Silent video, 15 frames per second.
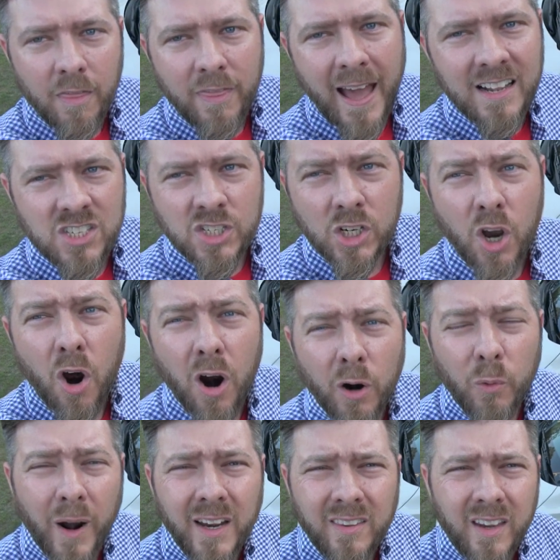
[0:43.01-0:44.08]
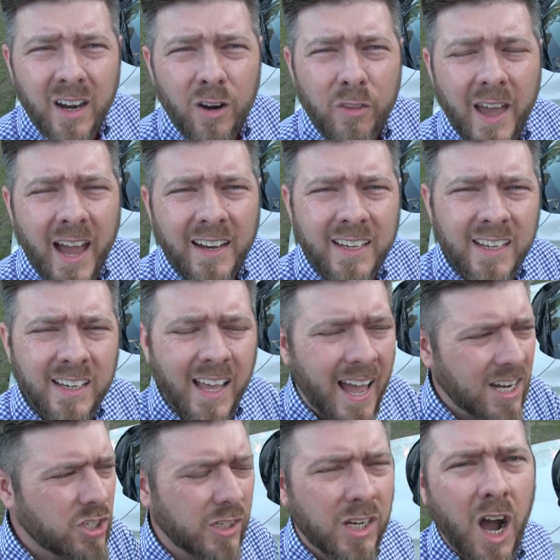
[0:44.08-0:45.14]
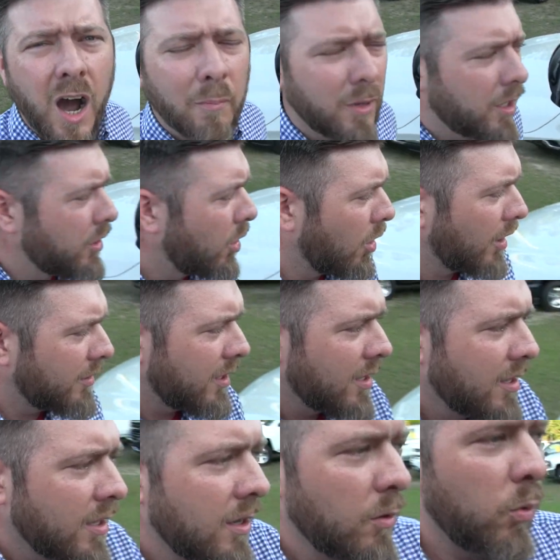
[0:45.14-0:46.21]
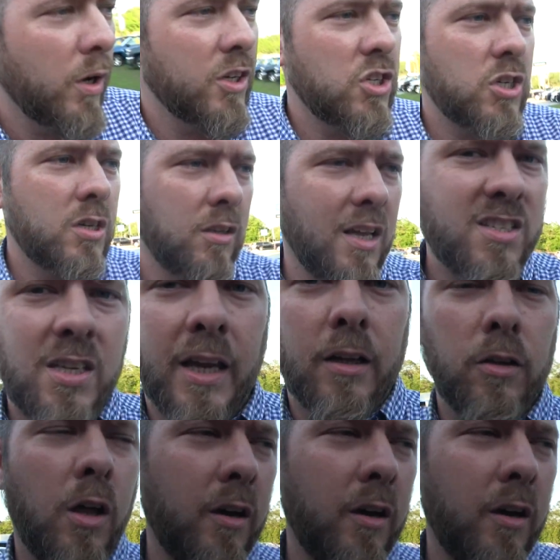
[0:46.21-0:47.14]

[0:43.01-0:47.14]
that's the car right there that he actually commented on, which let's take a